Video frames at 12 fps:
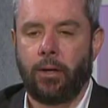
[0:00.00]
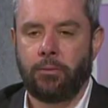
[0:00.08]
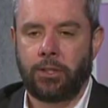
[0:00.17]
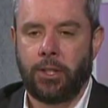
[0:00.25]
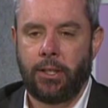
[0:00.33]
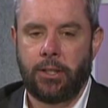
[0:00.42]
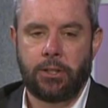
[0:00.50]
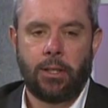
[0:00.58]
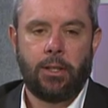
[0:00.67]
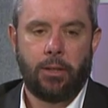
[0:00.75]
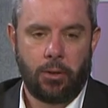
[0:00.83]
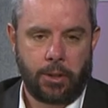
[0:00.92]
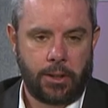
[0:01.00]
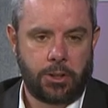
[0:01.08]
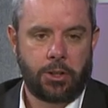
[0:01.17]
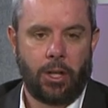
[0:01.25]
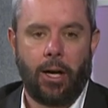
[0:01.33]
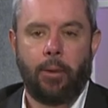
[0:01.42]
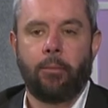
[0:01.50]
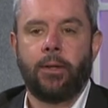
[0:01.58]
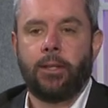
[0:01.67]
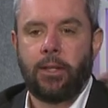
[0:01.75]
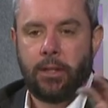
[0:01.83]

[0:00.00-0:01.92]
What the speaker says: comes in is, look, stop,